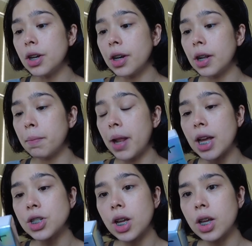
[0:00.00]
din pala
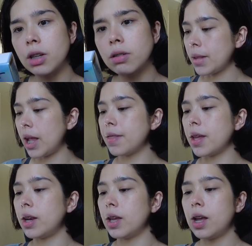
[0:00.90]
siya. And
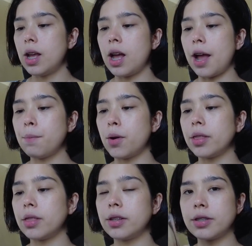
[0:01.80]
then I bought
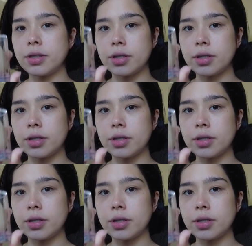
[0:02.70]
this